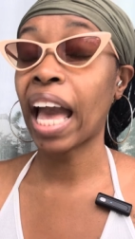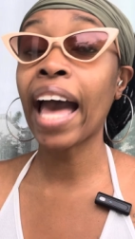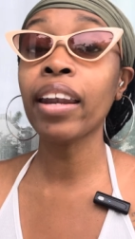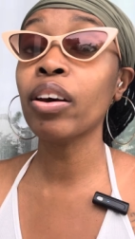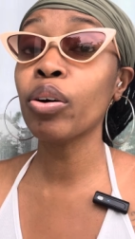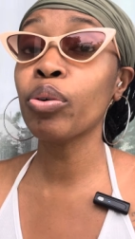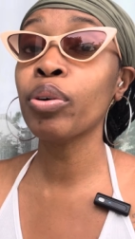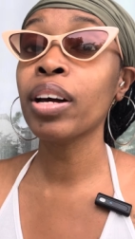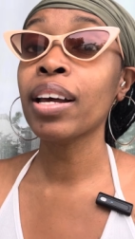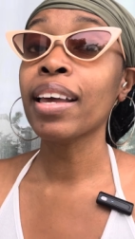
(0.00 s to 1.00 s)
I
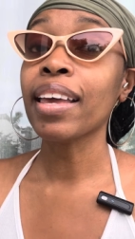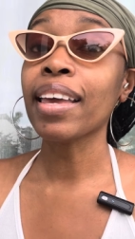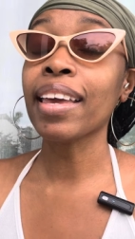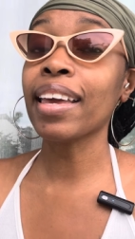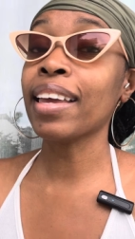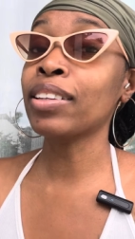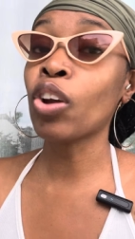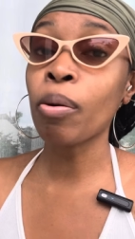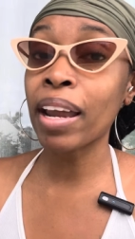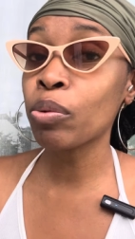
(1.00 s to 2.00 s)
know
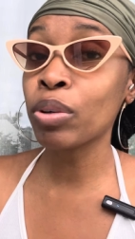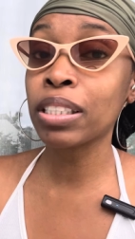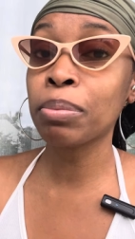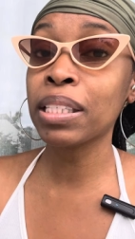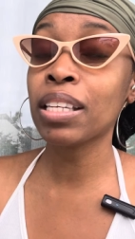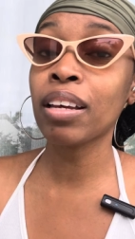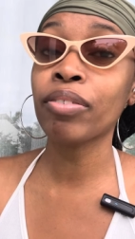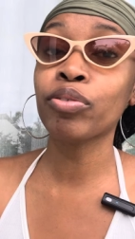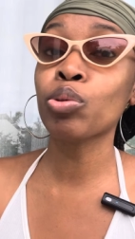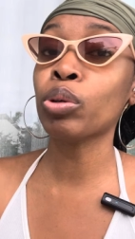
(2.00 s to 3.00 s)
nobody wants to be
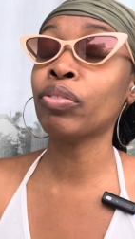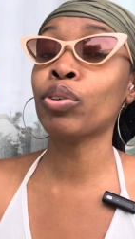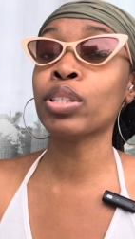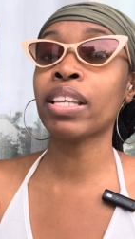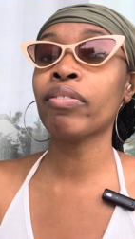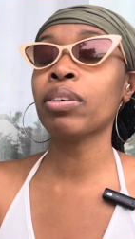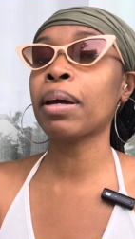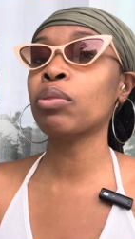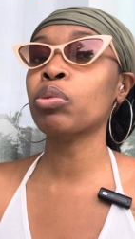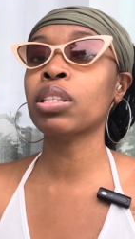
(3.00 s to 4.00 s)
tough 24 7.
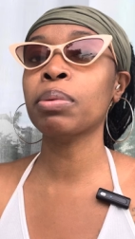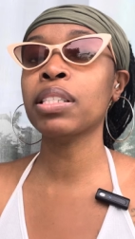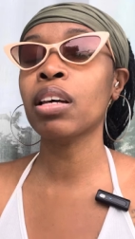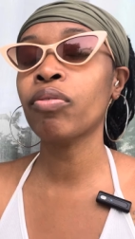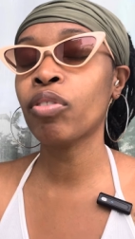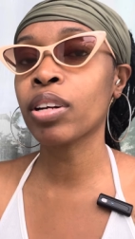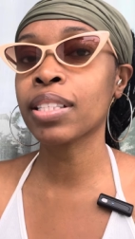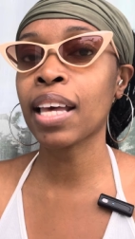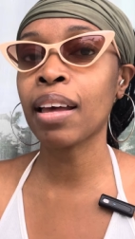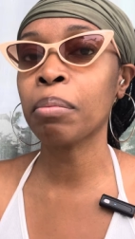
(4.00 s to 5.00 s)
Nobody wants to be tough all the
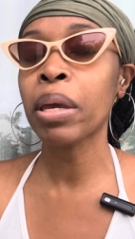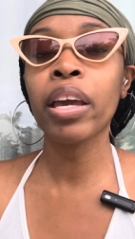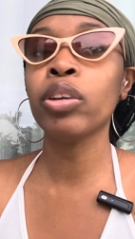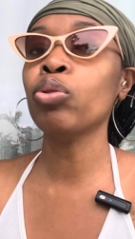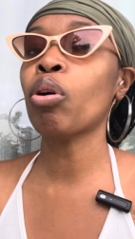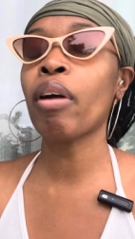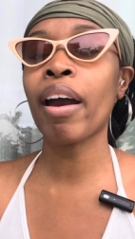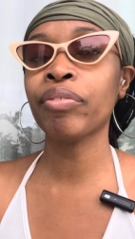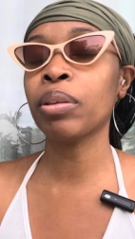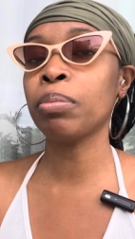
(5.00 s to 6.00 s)
time. And you don't
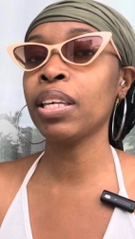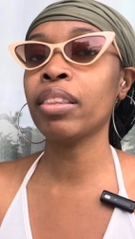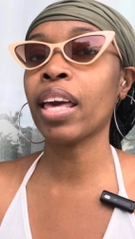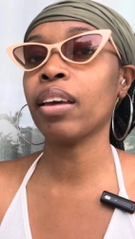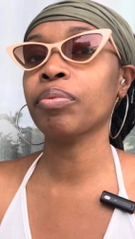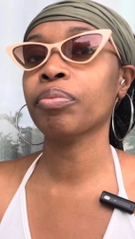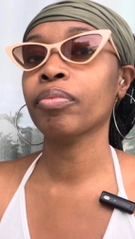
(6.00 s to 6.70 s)
have to be that.